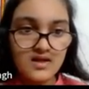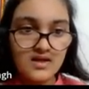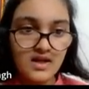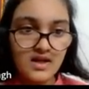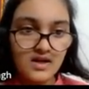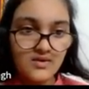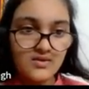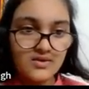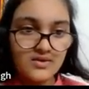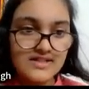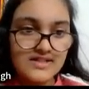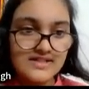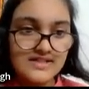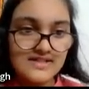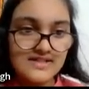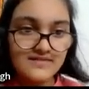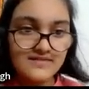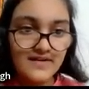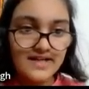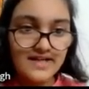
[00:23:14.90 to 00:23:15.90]
Now
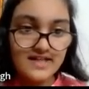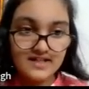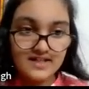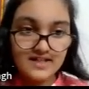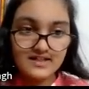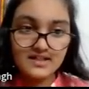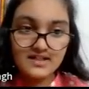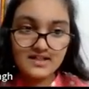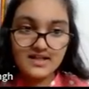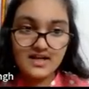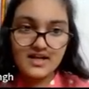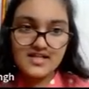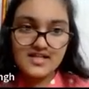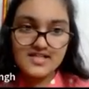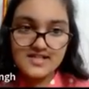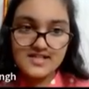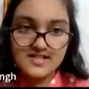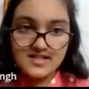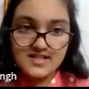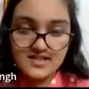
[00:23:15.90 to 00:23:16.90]
let's divide another
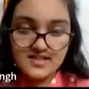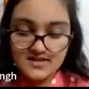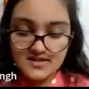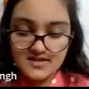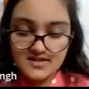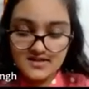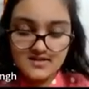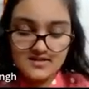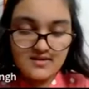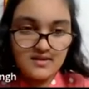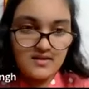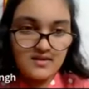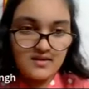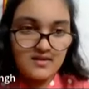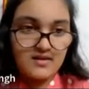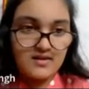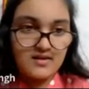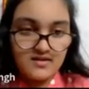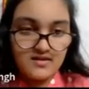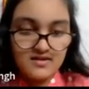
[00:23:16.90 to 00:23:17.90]
class
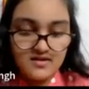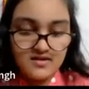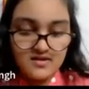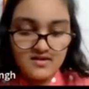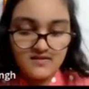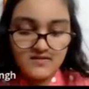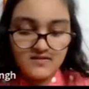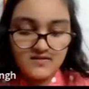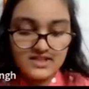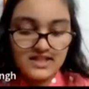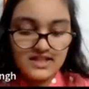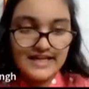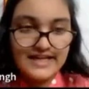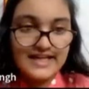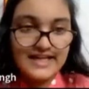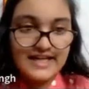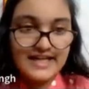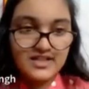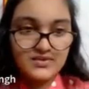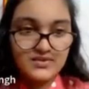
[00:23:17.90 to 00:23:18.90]
for the
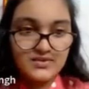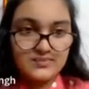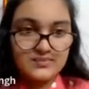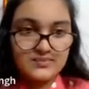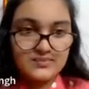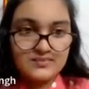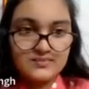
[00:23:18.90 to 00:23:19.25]
heading 2.